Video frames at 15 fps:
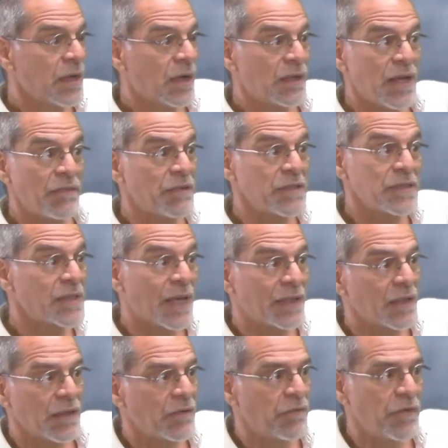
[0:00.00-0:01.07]
And they have a
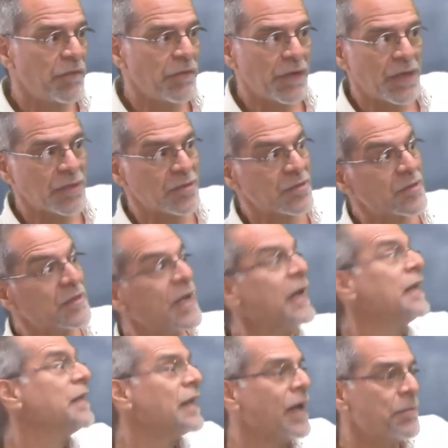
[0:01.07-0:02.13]
standard of living that's
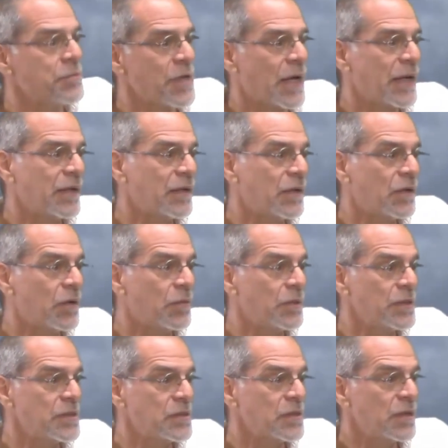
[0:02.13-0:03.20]
10 times higher than
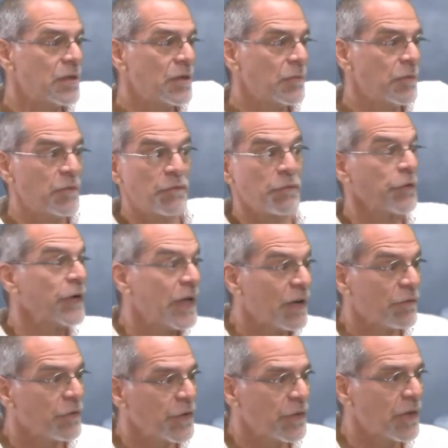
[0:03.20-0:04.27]
ours but free
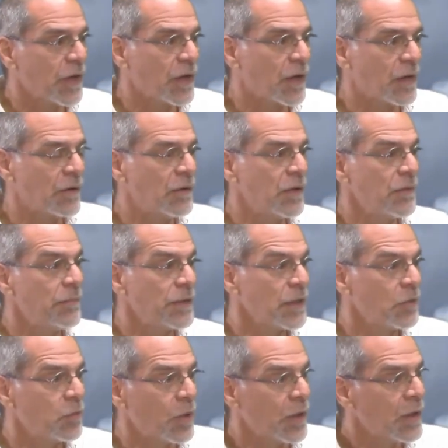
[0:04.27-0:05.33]
everything,
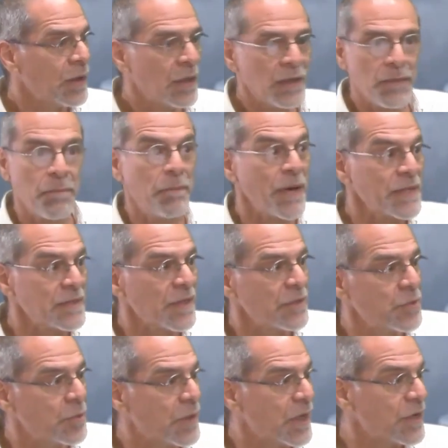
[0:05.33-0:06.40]
unlimited the best
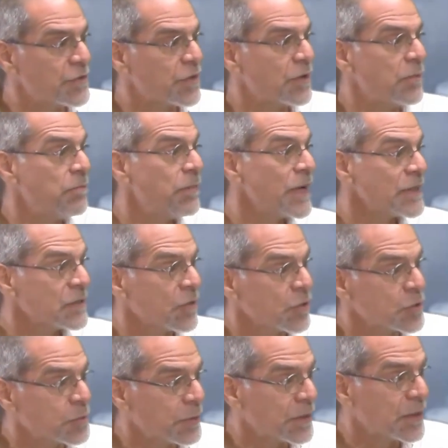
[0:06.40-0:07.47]
education, the best
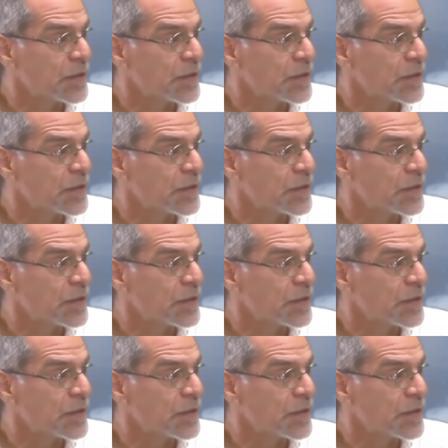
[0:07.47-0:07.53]
hospital.